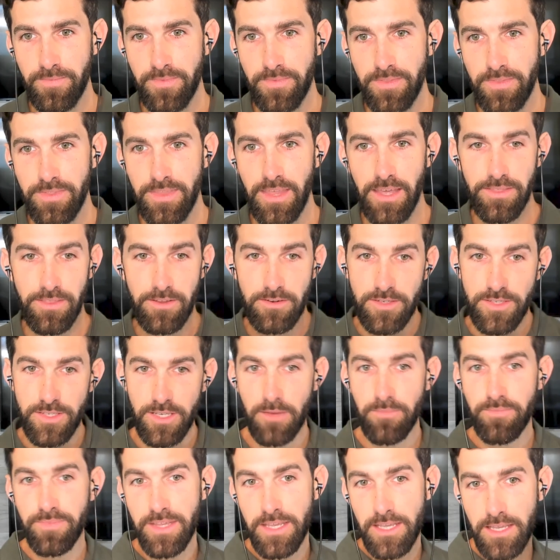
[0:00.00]
that there's
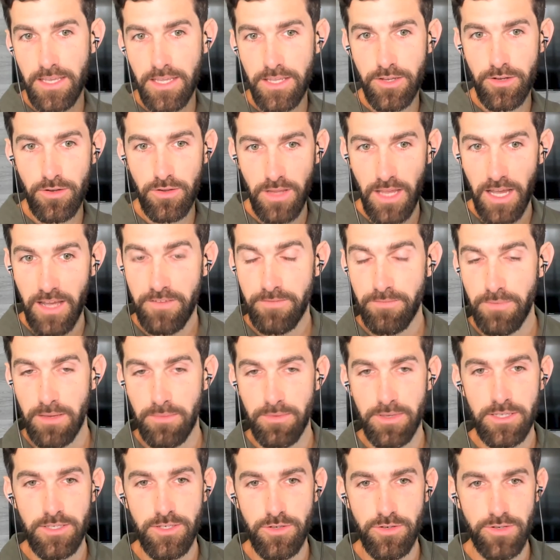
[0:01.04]
something in your life,
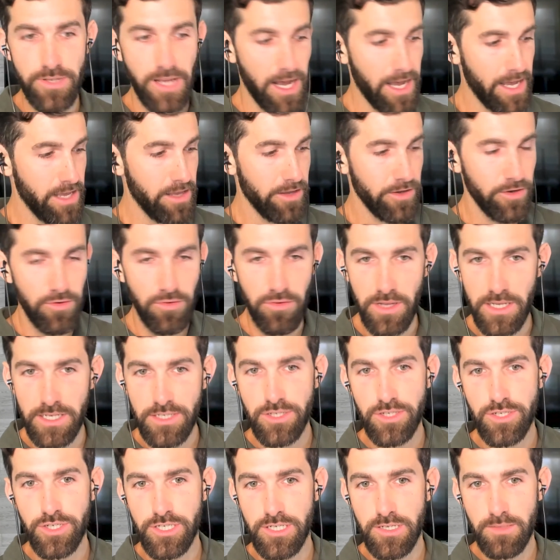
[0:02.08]
maybe it's your diet, your
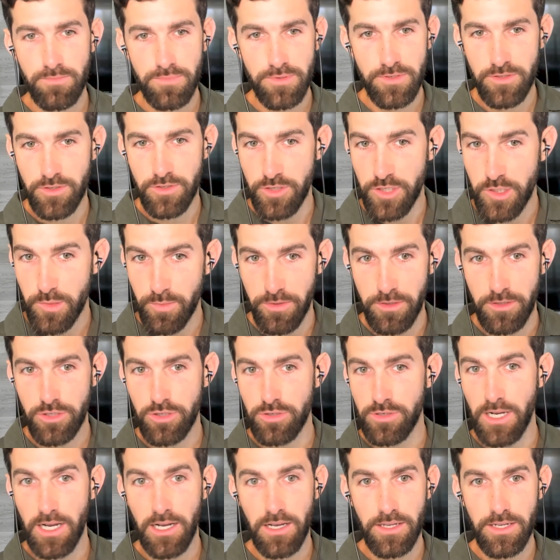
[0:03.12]
relationships, your
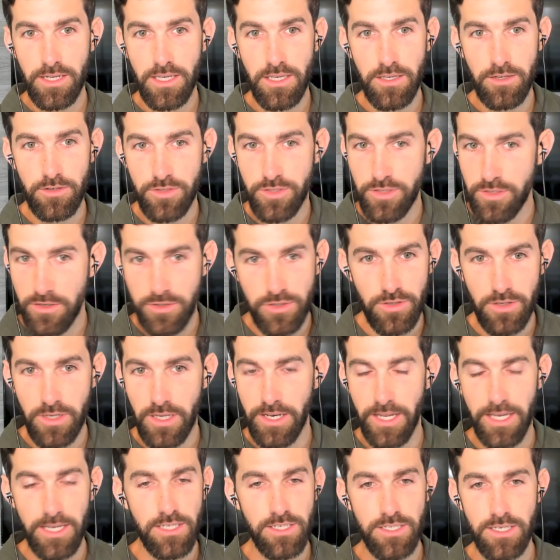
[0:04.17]
spirituality, your social
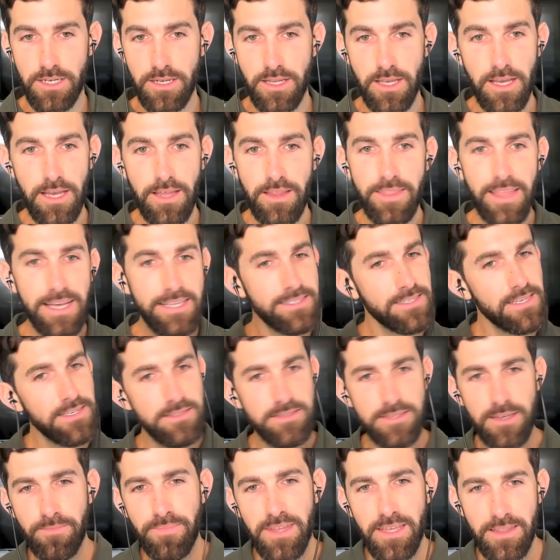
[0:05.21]
connection, that's
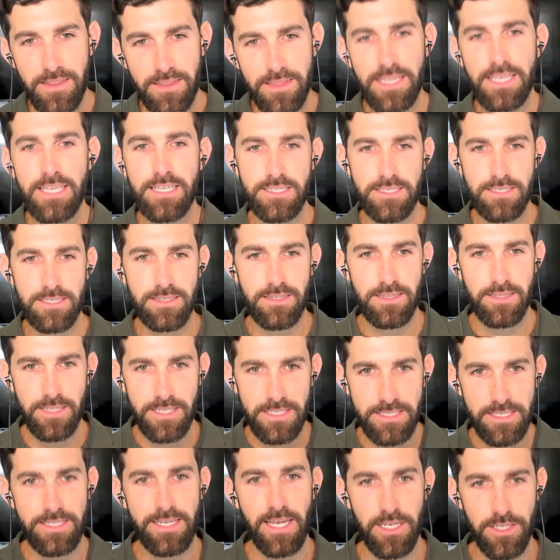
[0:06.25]
something
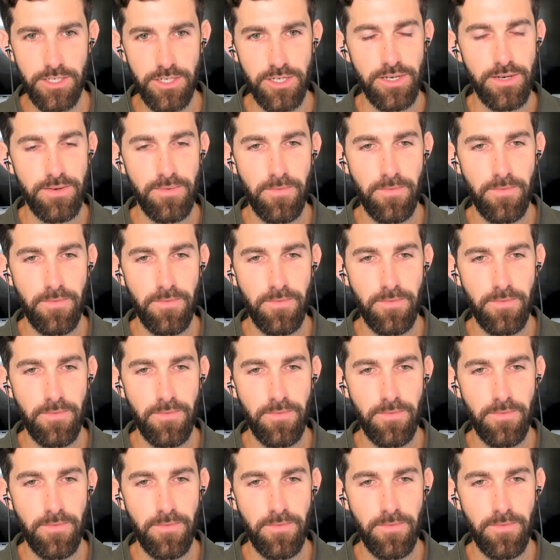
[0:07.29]
needs attention.